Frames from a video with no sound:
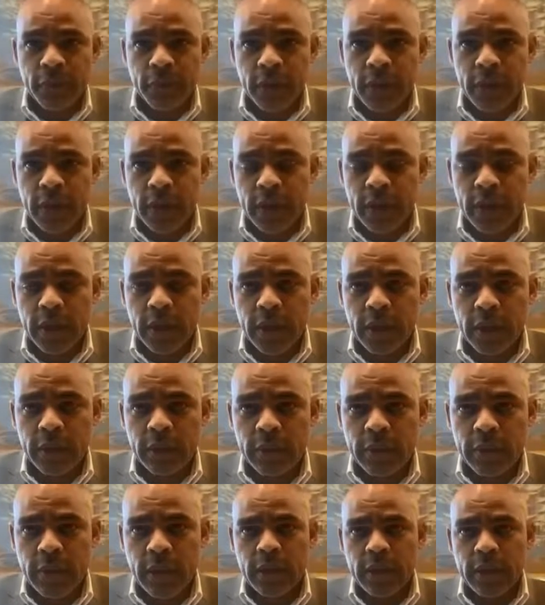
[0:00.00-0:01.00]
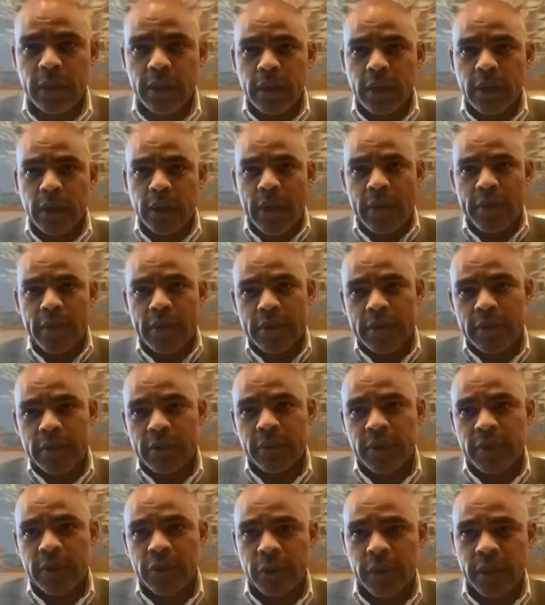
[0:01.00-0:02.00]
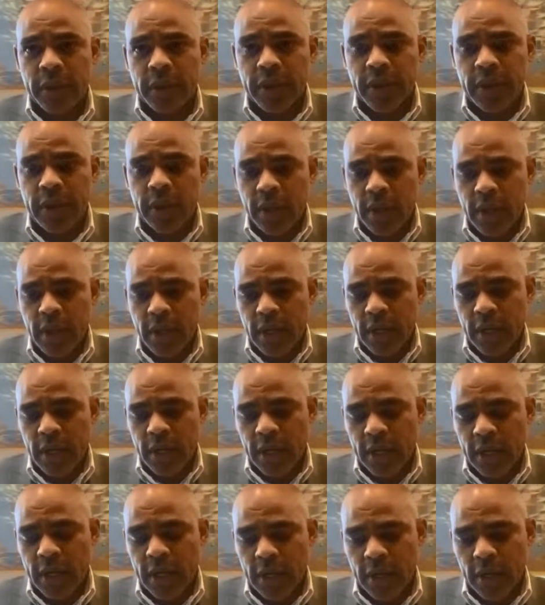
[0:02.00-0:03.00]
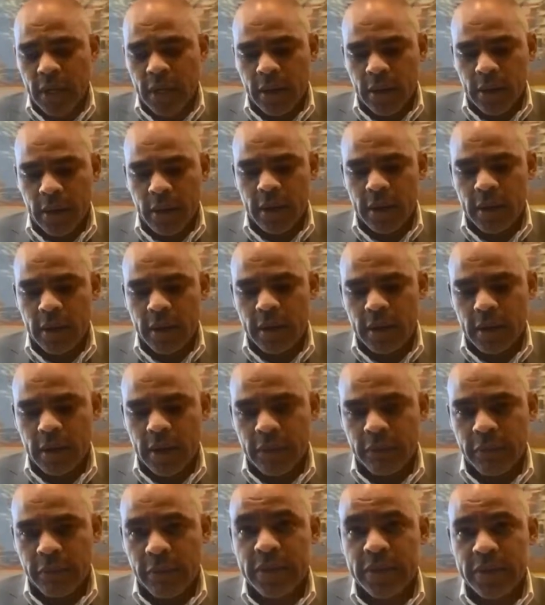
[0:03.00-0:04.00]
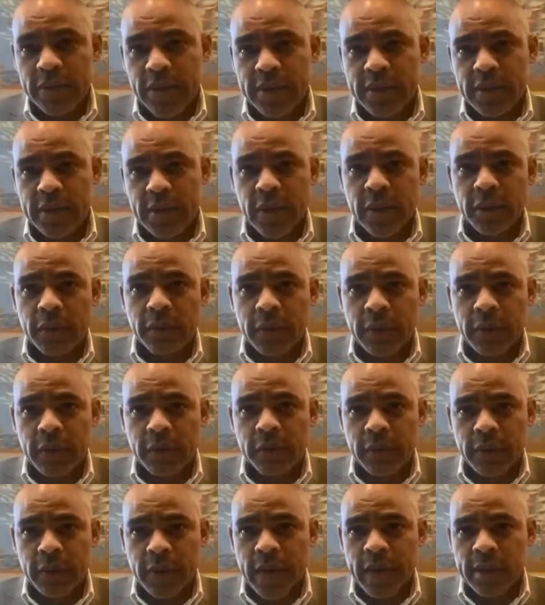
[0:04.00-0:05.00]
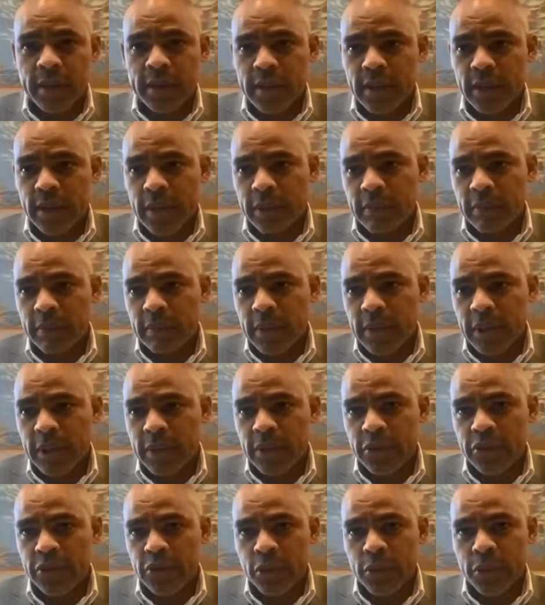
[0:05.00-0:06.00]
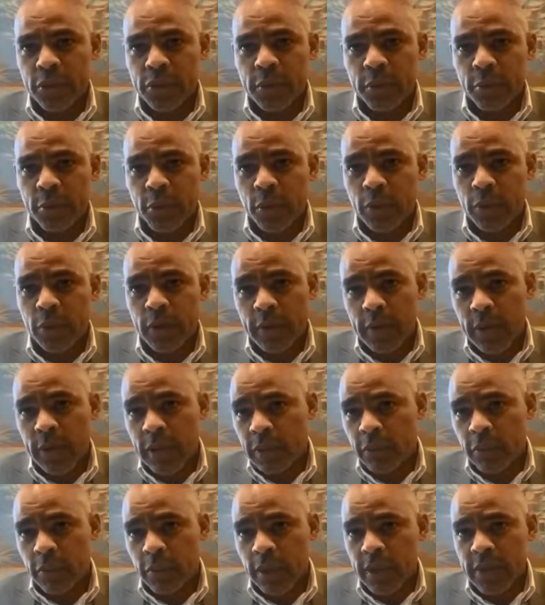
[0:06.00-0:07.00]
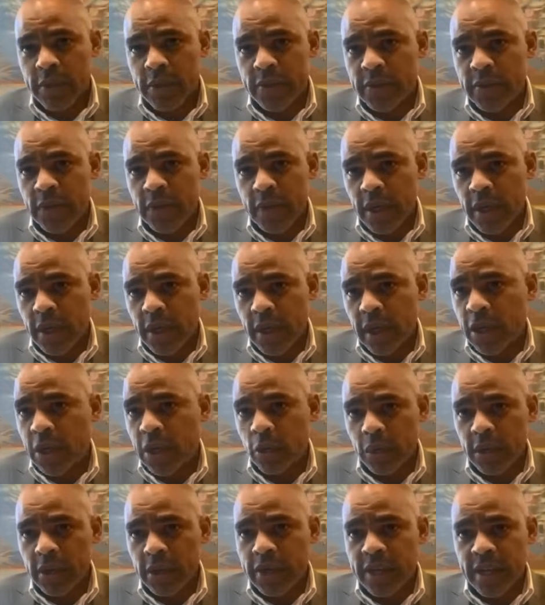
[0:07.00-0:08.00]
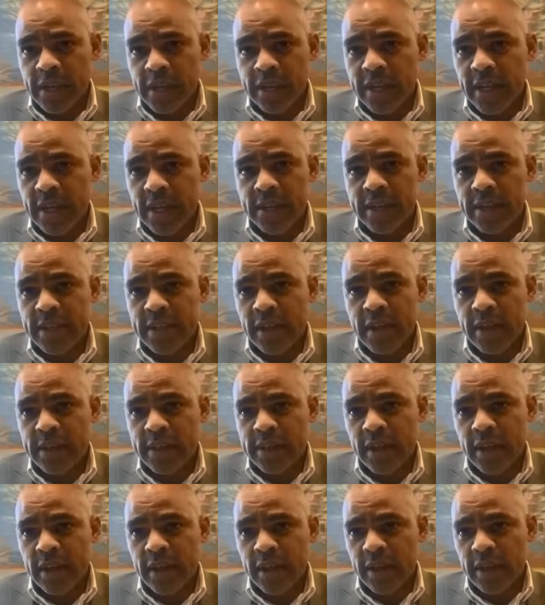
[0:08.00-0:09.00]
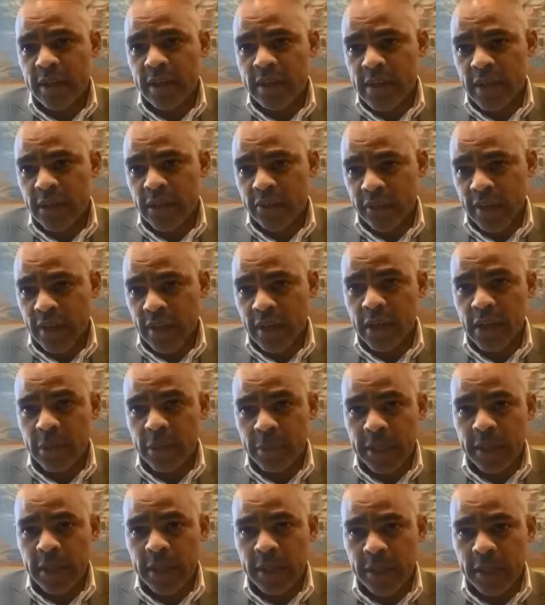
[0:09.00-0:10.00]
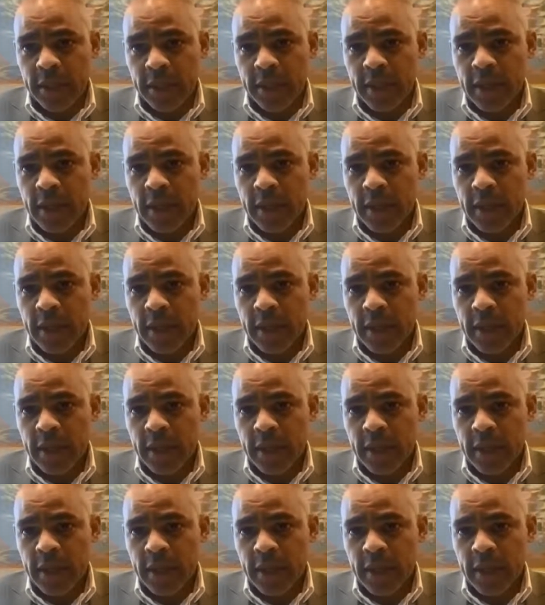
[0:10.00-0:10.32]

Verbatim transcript: You, know, uh, you know, areas in which we uh, are are reaching out to government for that um, additional support. Uh, one is equalities data, as I as I shared mm. in the hmm. beginning.